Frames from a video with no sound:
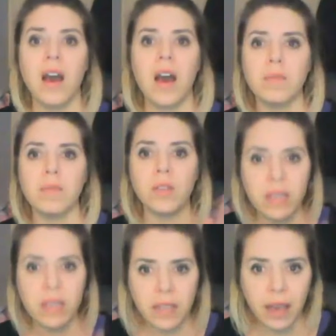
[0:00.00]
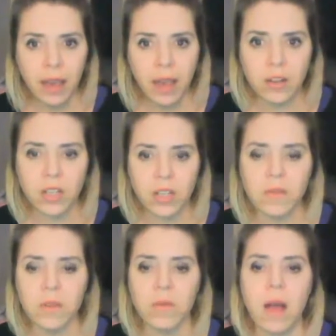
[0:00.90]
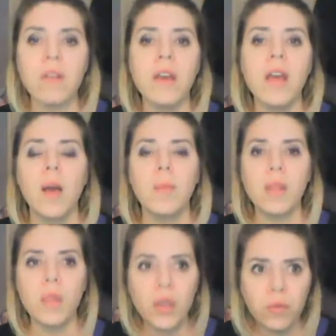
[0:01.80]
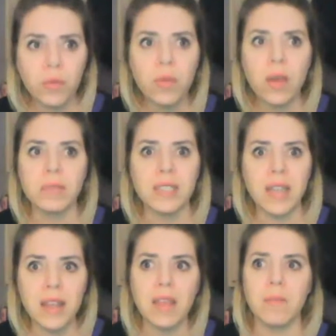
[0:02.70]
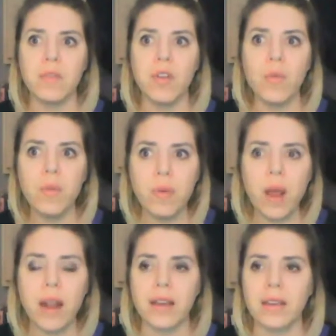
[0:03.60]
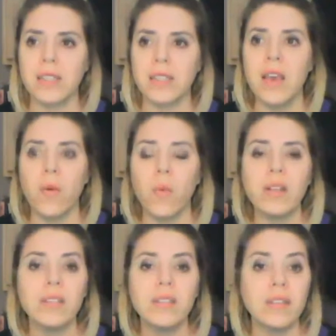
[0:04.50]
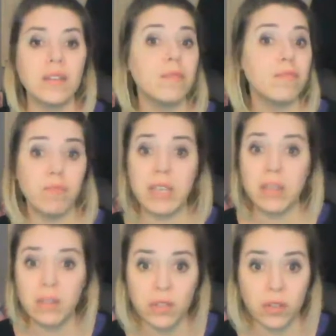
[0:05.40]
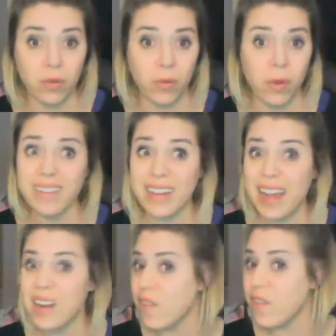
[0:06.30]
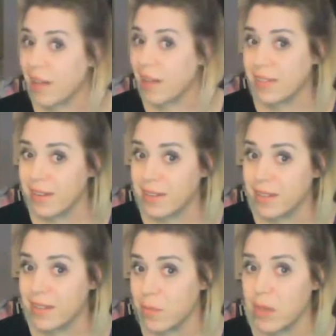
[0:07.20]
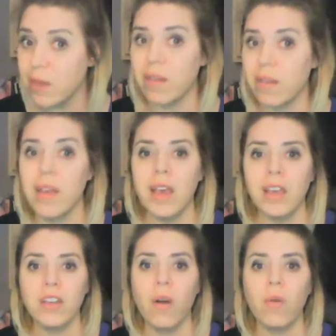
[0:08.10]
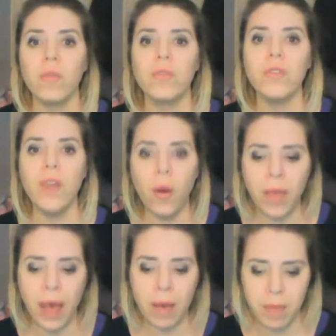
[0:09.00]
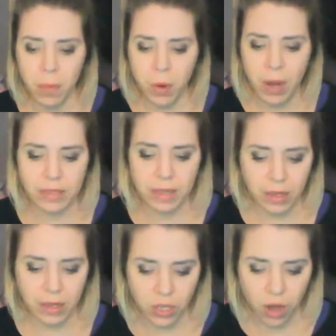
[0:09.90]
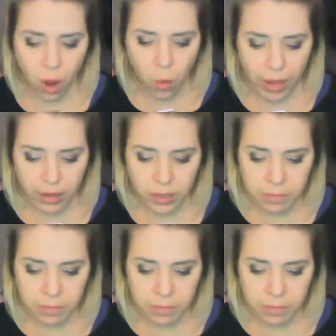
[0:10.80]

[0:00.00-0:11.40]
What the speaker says: So things got kind of shuffled around, but look through them, study them, know the products. What does the peel do? What kind of acid is in the peel? You know that, memorize it, get to know it.